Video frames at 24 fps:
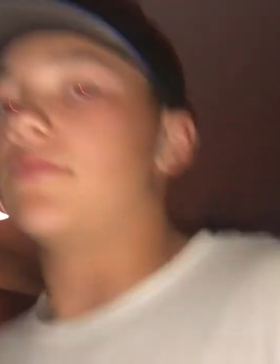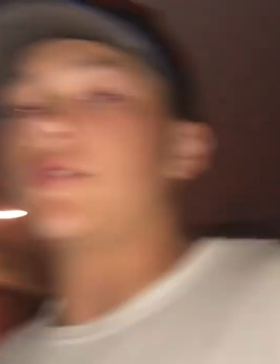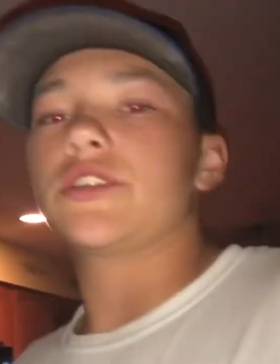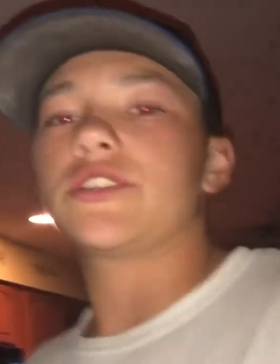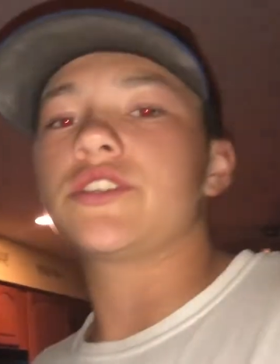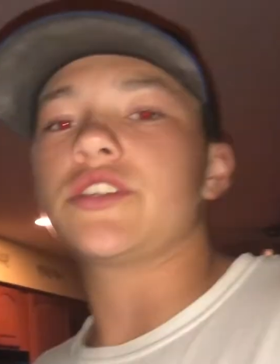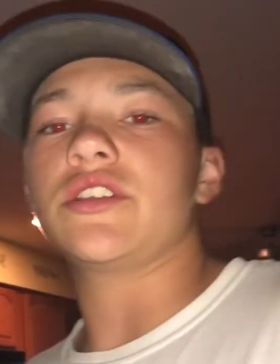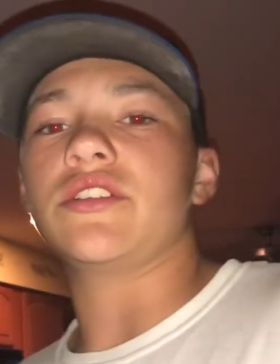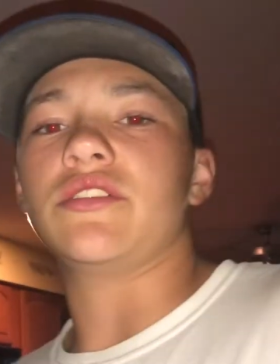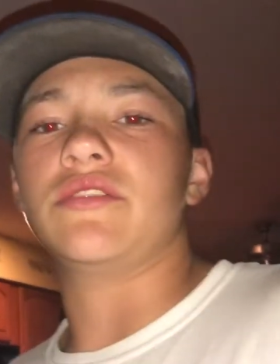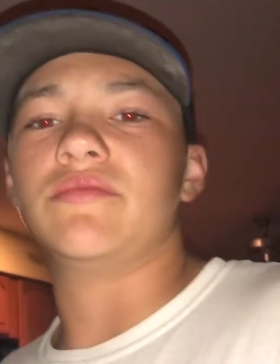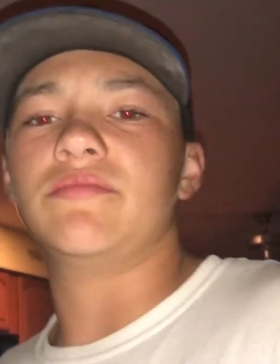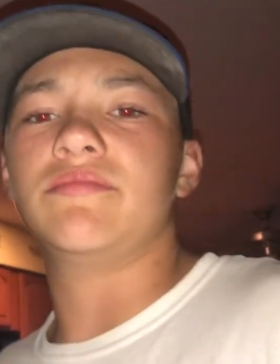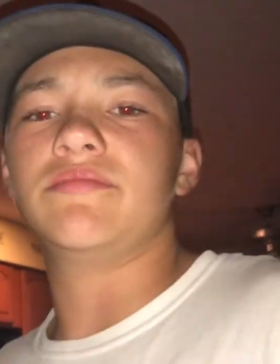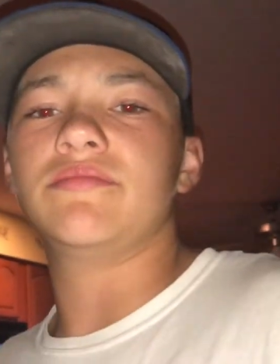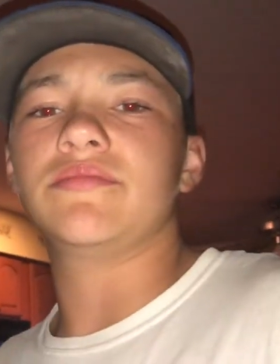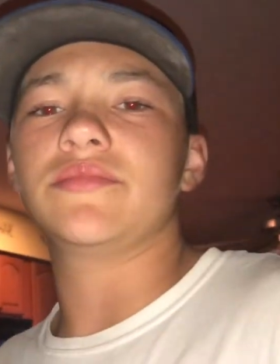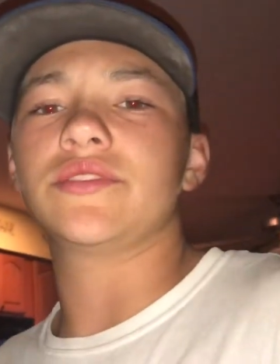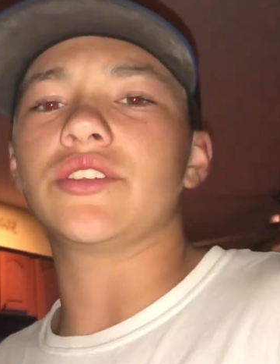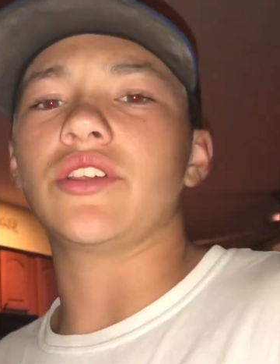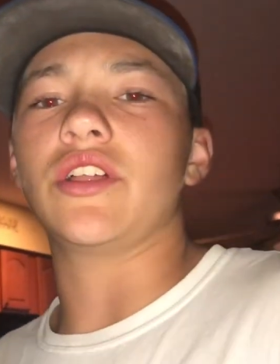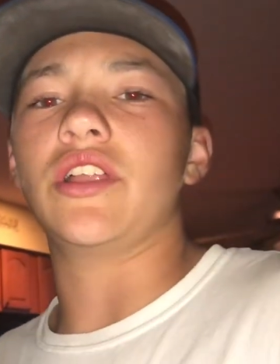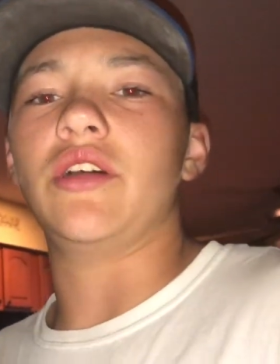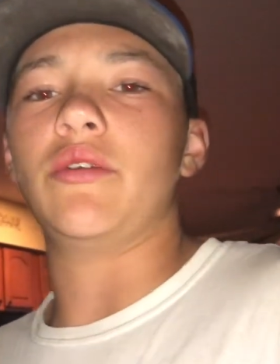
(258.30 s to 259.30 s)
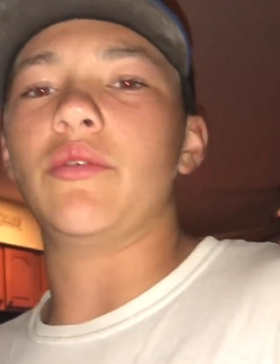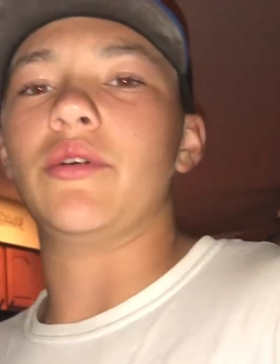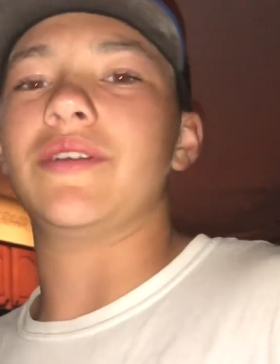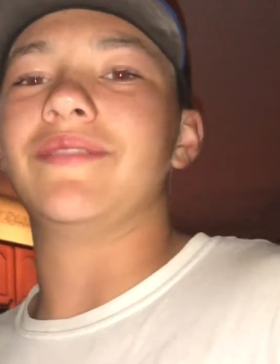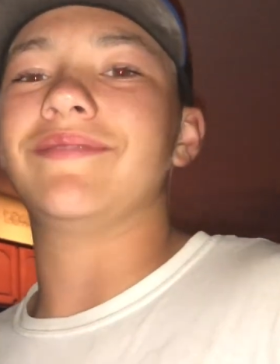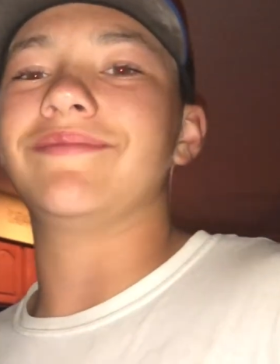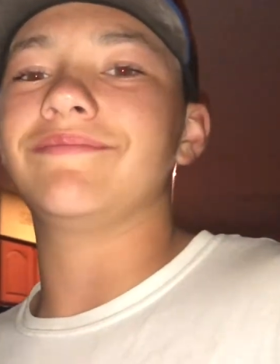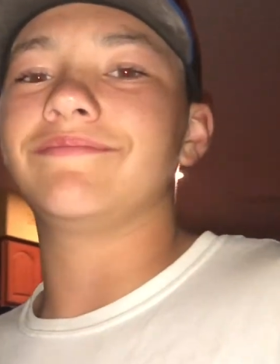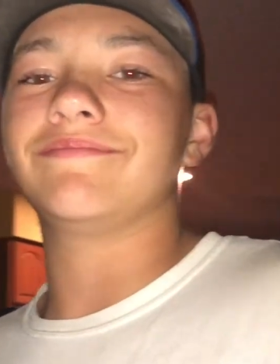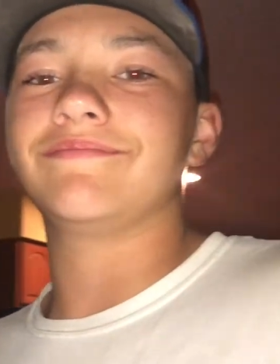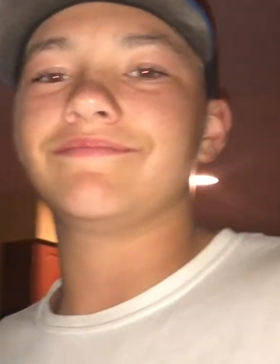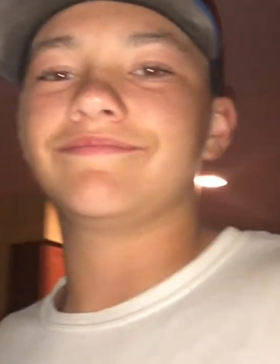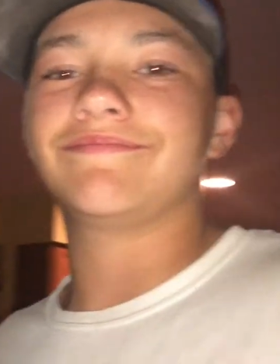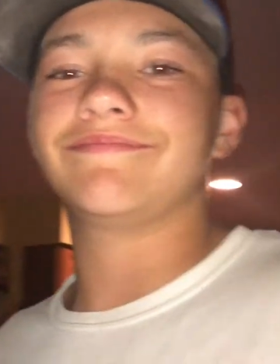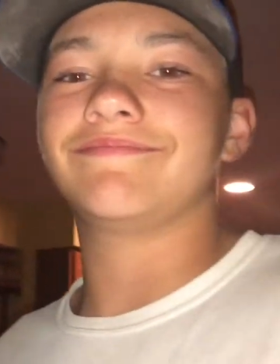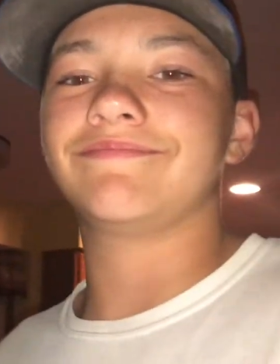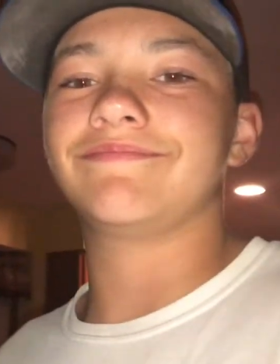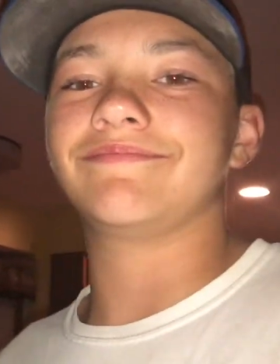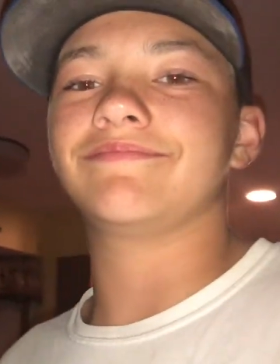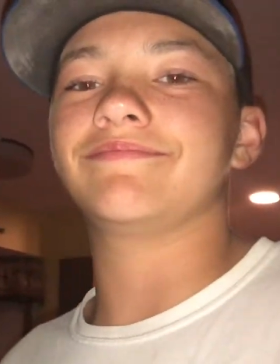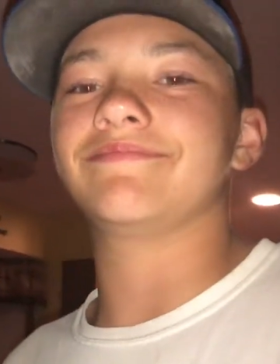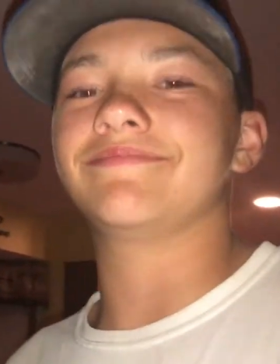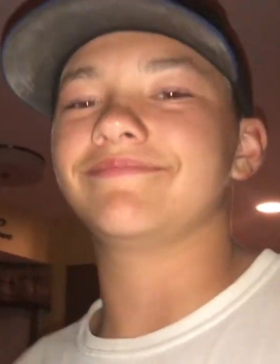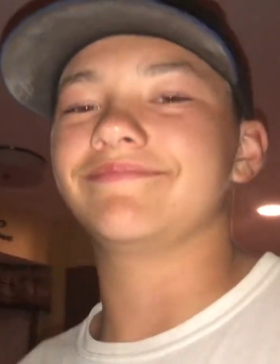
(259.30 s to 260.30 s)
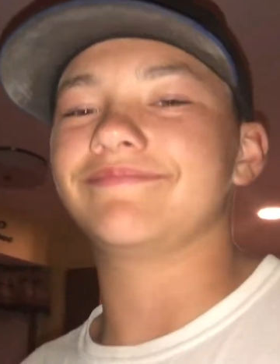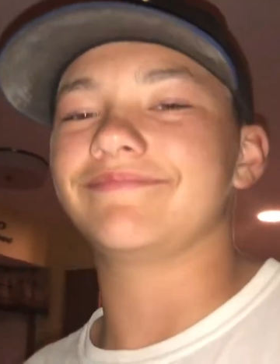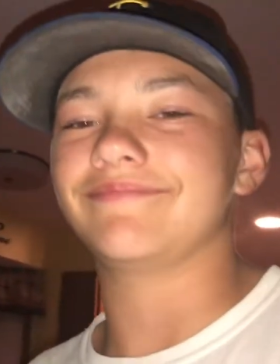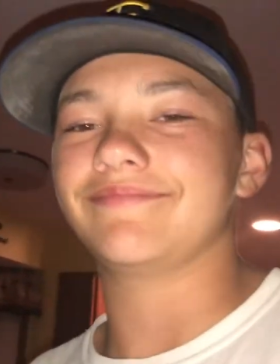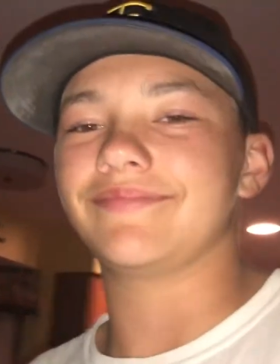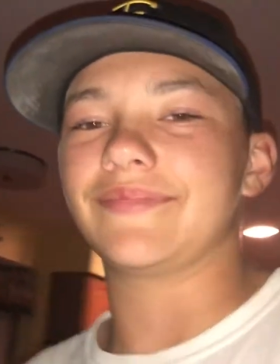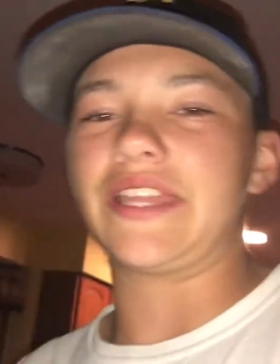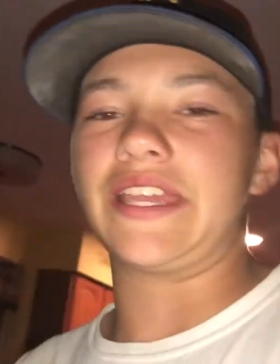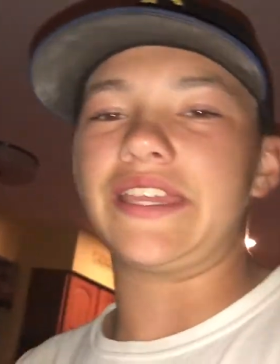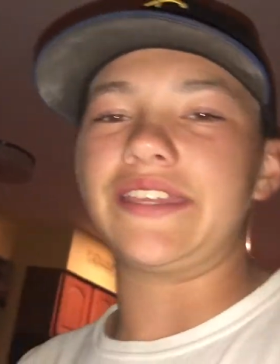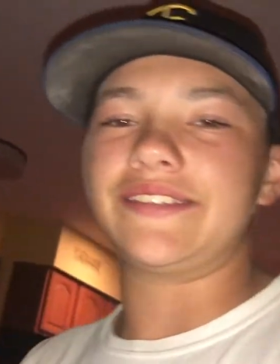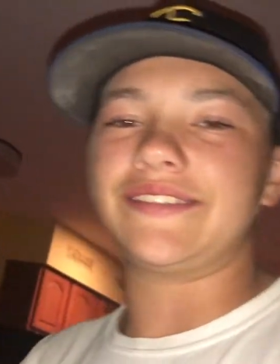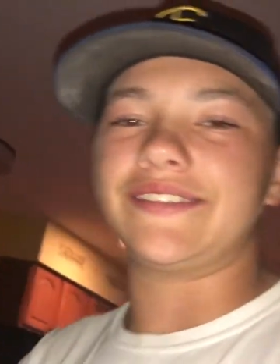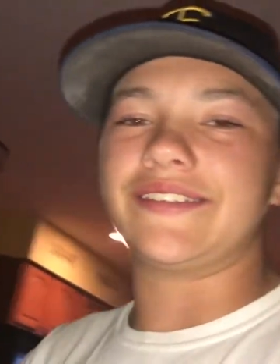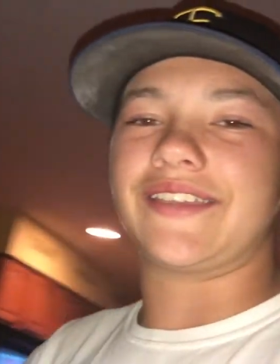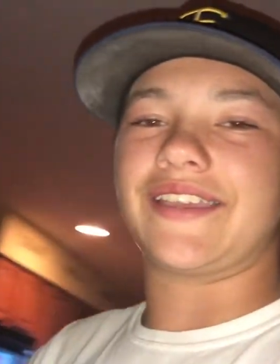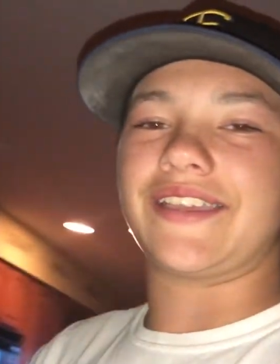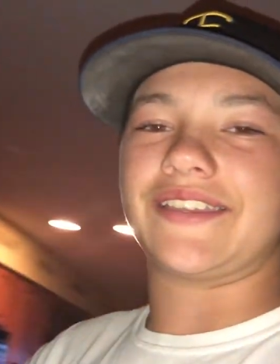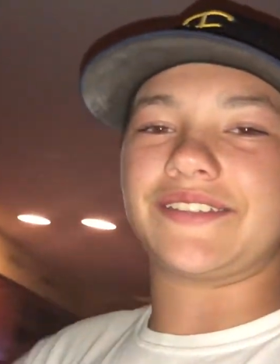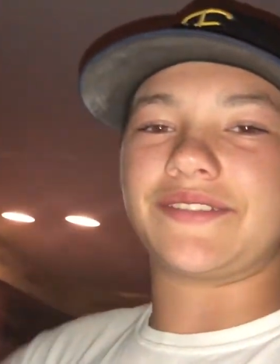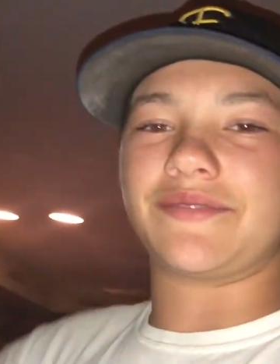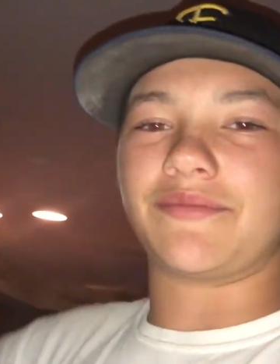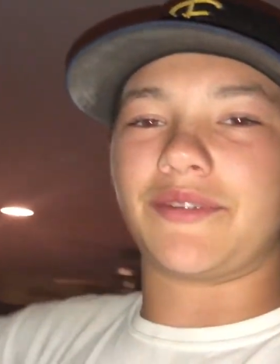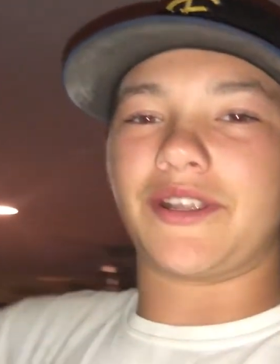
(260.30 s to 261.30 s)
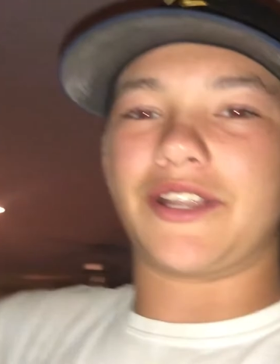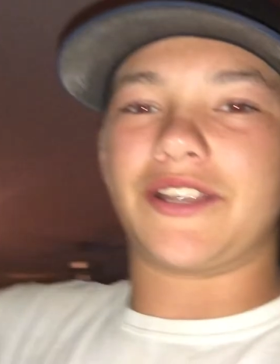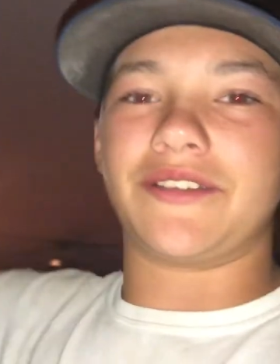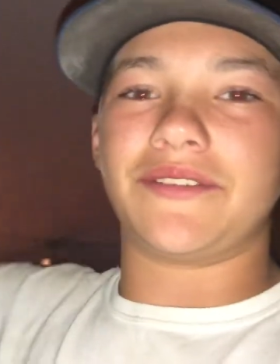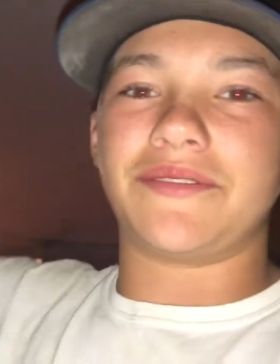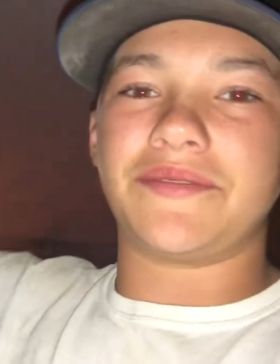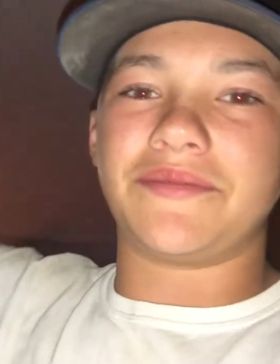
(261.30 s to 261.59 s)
my channel. That's all I want. See you guys tomorrow.